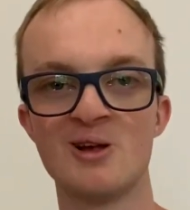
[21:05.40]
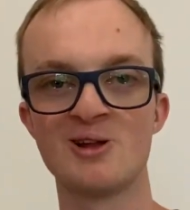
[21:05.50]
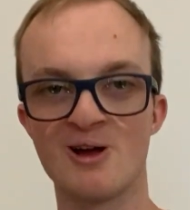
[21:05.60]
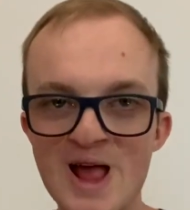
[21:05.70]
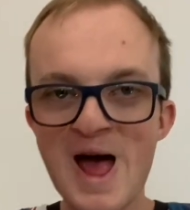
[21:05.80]

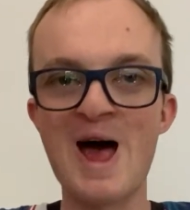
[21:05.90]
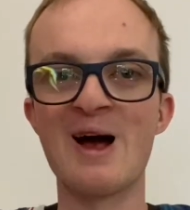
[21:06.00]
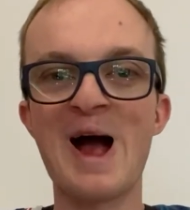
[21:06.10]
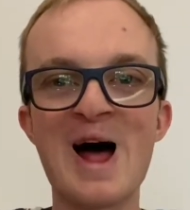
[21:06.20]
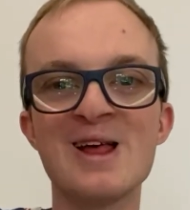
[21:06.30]
So
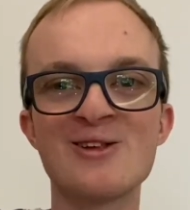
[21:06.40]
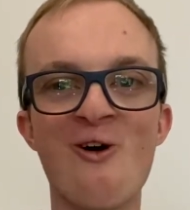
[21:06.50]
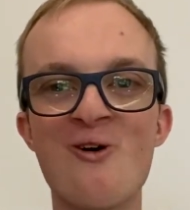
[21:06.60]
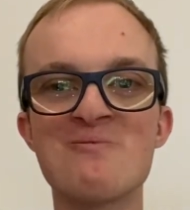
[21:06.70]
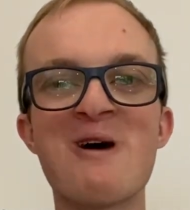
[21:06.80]
yeah, that is
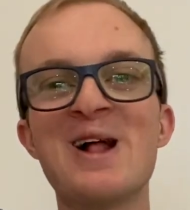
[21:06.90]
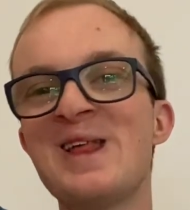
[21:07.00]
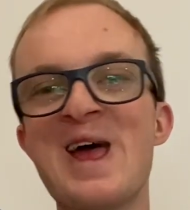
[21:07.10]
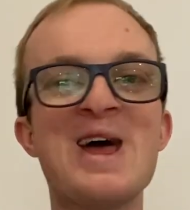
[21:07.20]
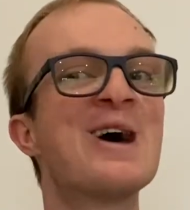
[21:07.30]
all my
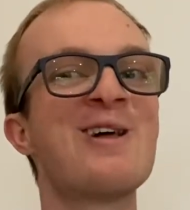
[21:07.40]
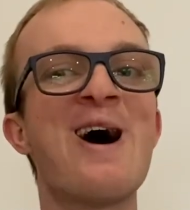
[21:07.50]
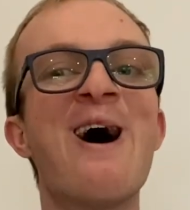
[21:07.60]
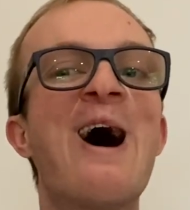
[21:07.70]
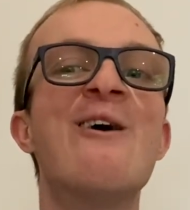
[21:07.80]
tea that
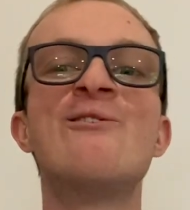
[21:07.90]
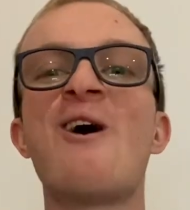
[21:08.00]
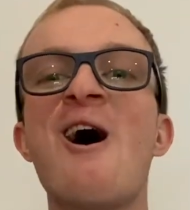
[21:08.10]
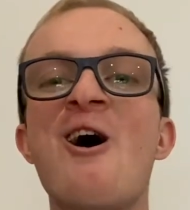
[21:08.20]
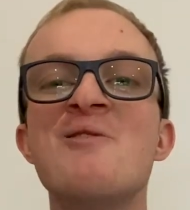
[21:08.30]
I love.
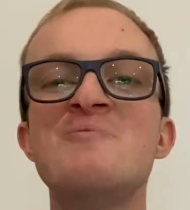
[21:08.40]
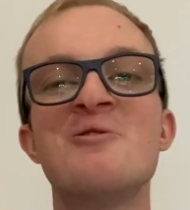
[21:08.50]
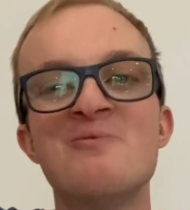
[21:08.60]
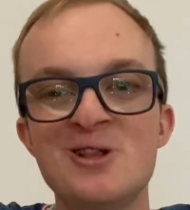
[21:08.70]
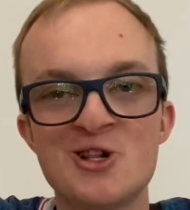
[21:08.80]
I hope
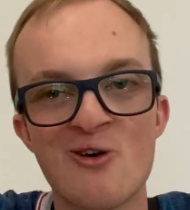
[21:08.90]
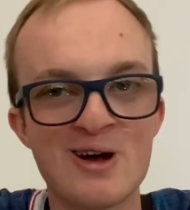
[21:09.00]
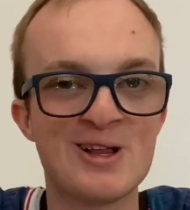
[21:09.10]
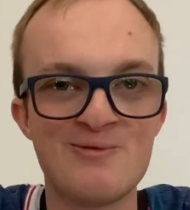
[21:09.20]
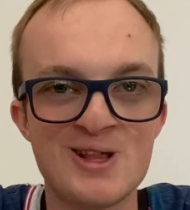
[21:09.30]
you have enjoyed
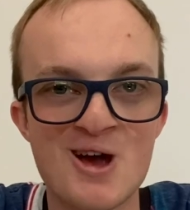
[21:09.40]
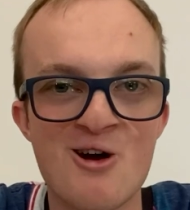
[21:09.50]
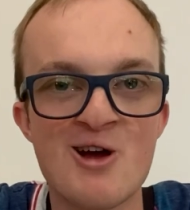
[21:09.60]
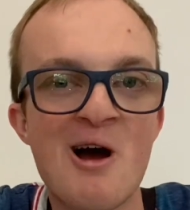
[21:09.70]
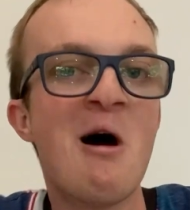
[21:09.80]
this
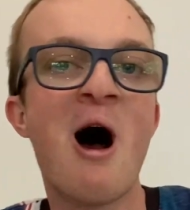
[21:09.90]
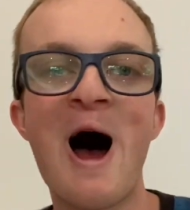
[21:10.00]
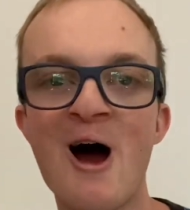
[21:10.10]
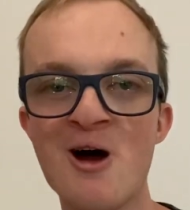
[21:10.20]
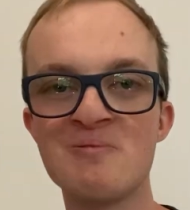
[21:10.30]
video.
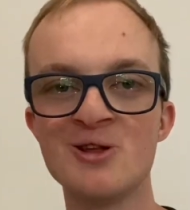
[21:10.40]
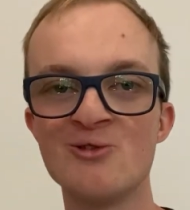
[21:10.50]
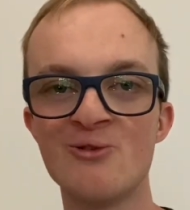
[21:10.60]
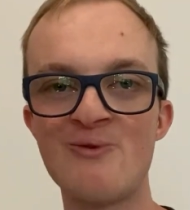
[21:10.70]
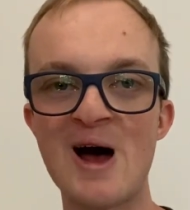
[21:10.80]
I hope that
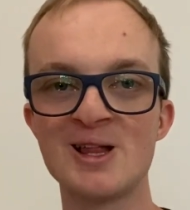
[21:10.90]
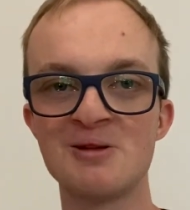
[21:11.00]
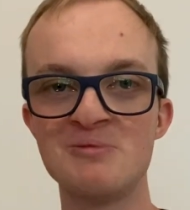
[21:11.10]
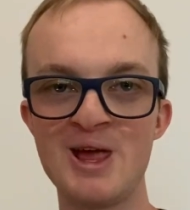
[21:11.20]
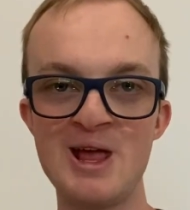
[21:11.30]
you have found
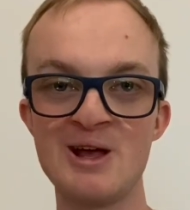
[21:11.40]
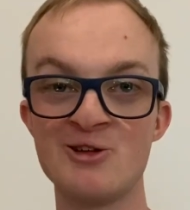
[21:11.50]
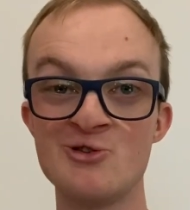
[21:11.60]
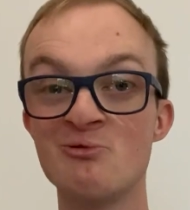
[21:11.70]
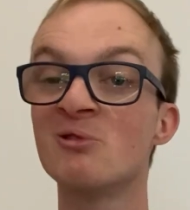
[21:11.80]
some tea
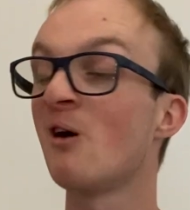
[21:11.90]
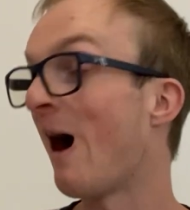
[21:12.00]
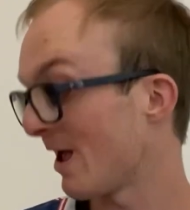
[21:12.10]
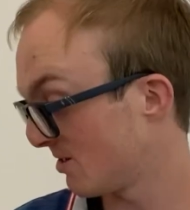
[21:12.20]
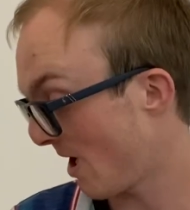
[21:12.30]
that you would
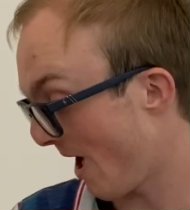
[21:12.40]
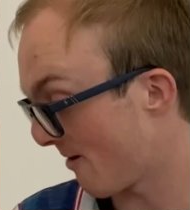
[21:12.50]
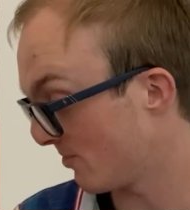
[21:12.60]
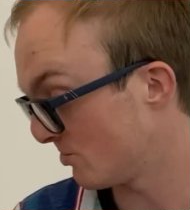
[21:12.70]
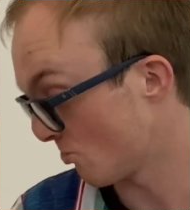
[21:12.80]
like to
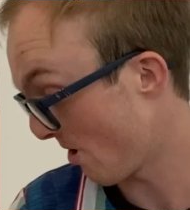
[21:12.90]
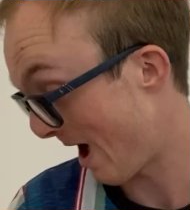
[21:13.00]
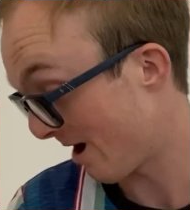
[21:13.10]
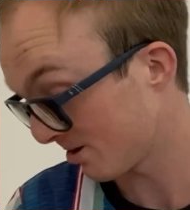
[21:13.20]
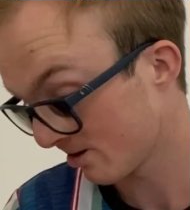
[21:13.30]
have in your
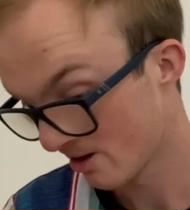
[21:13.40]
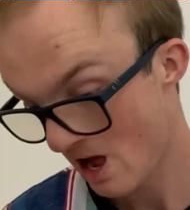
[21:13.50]
house.